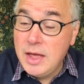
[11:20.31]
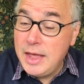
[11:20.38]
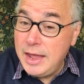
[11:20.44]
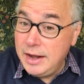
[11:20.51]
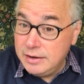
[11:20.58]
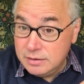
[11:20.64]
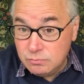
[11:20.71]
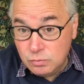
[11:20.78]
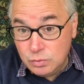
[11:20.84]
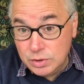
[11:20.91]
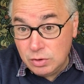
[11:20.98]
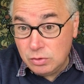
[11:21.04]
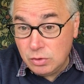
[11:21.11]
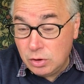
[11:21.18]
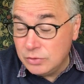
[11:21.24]
and
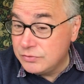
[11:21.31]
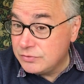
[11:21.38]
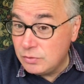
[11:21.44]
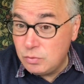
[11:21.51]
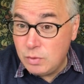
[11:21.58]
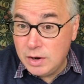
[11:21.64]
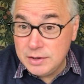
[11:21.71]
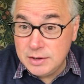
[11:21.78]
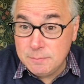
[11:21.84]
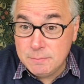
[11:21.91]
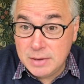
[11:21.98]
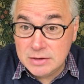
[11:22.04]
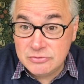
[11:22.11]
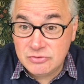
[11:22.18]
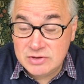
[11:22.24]
we are also running
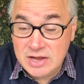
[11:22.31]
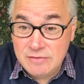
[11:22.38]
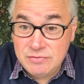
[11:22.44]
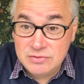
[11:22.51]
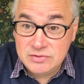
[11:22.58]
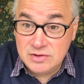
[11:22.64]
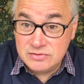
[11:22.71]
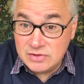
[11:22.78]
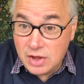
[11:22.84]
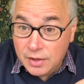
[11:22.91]
budget deficits